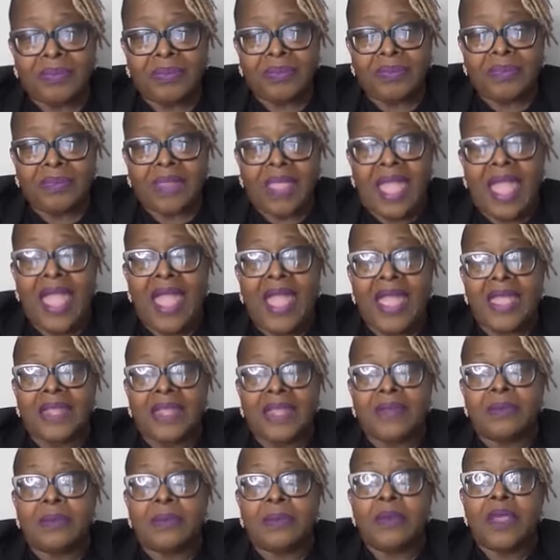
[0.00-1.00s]

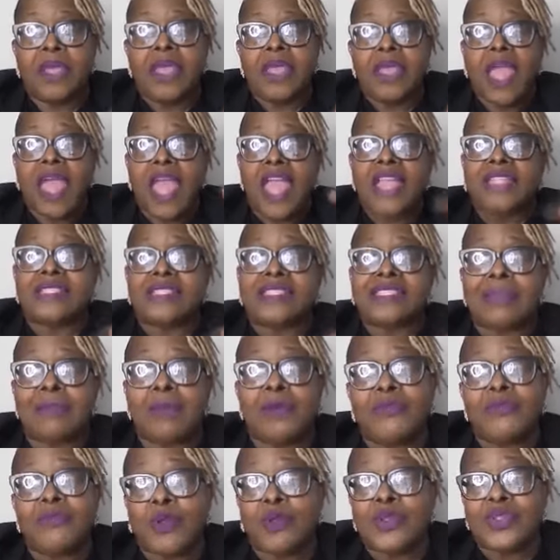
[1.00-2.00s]
And some of
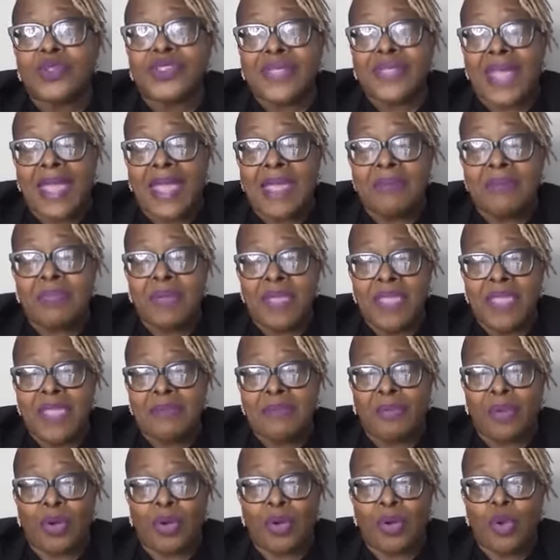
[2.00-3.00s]
those same
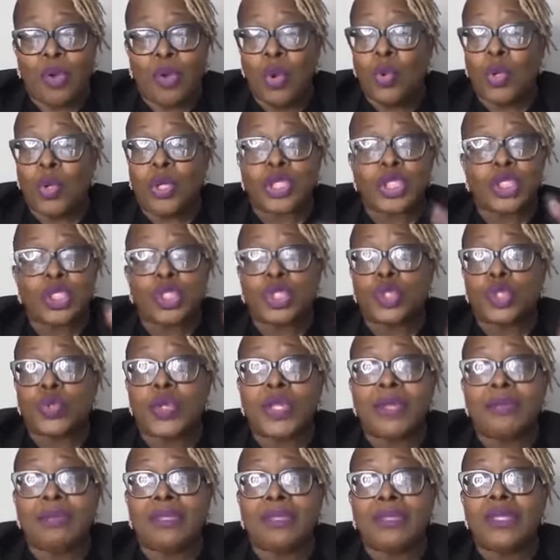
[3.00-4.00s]
people who were
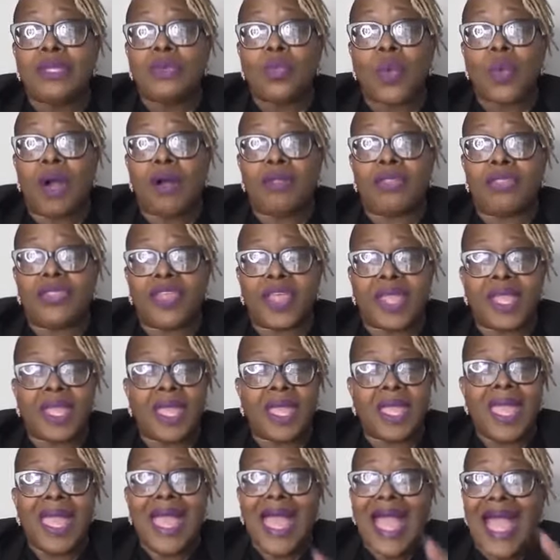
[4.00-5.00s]
extremely wealthy
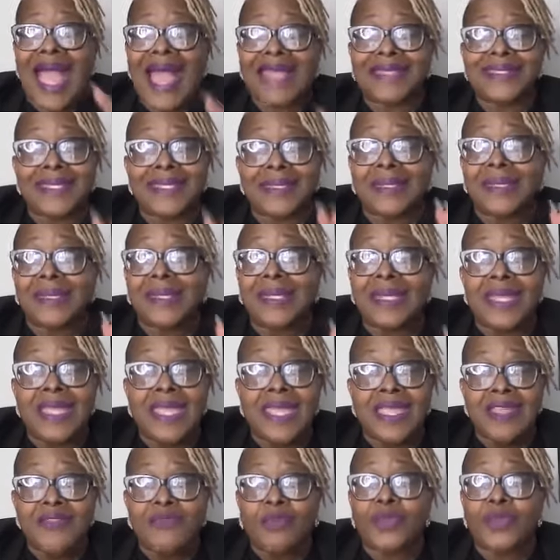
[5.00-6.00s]
had to
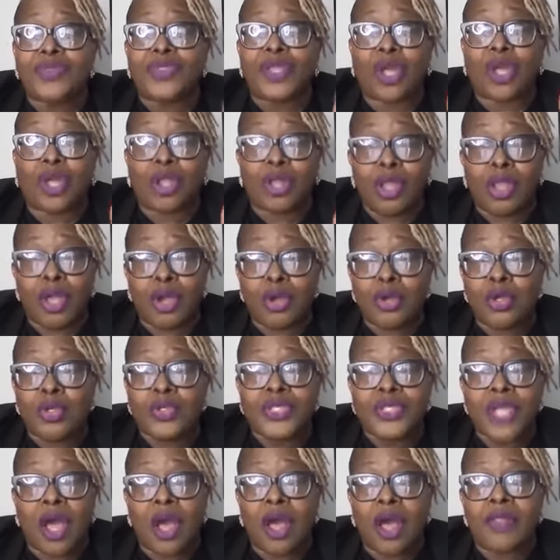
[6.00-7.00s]
leave with the
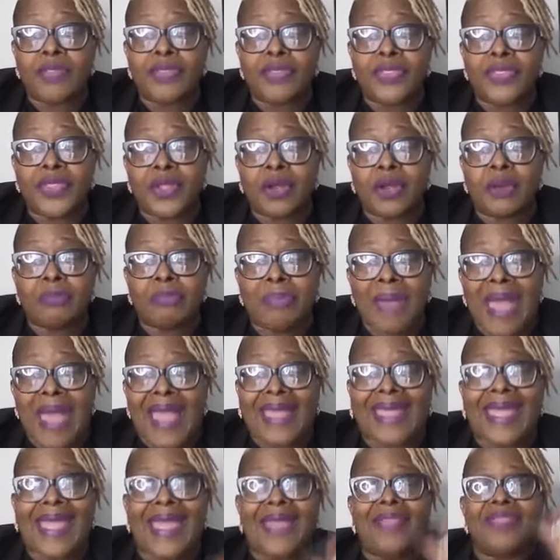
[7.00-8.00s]
clothes on their
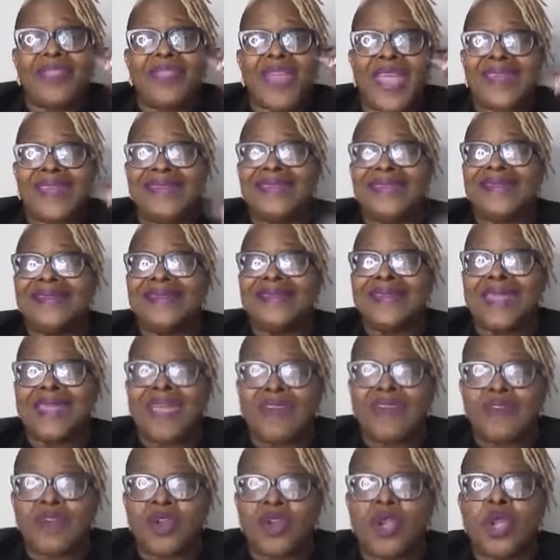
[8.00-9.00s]
back, and they
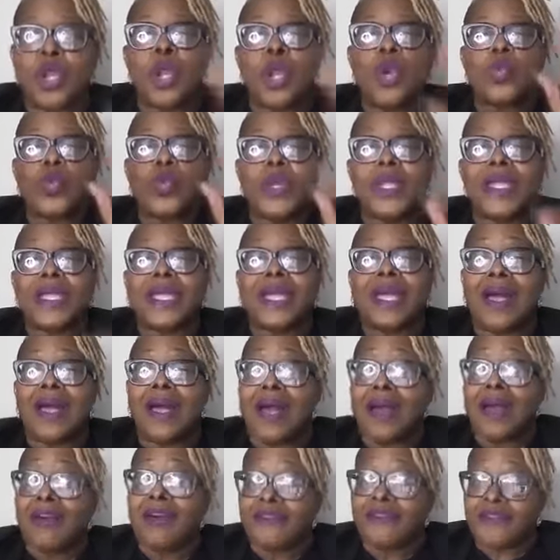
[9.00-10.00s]
never
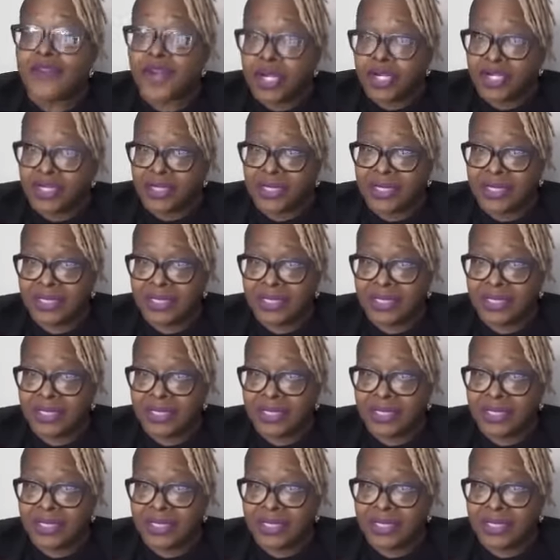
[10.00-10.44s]
recovered.